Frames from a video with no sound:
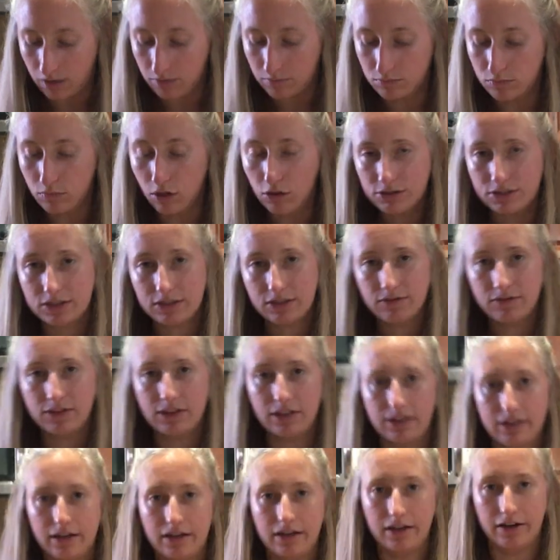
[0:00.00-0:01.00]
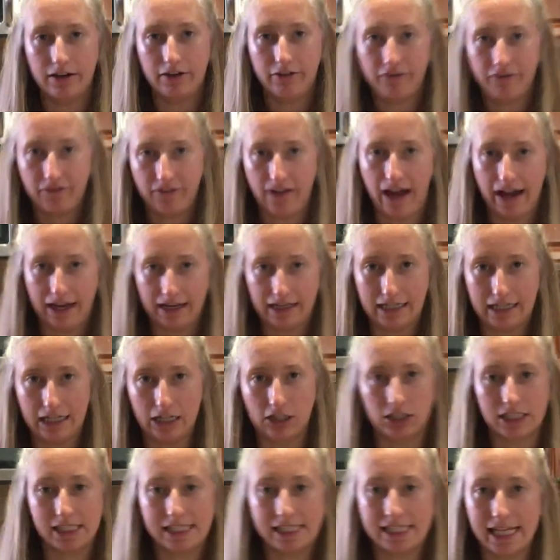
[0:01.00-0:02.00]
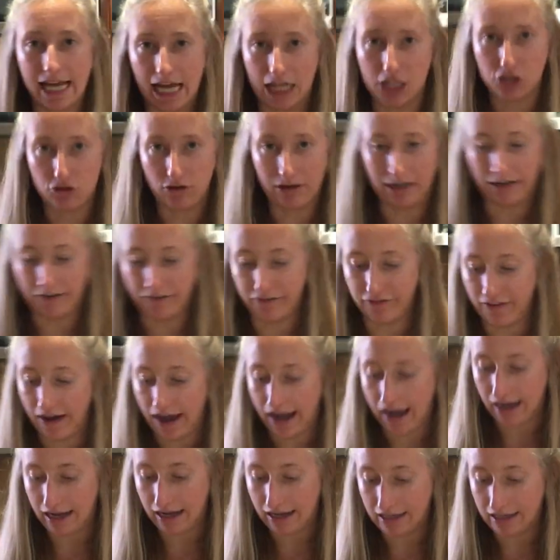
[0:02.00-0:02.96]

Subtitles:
Most of the fat here is saturated fat.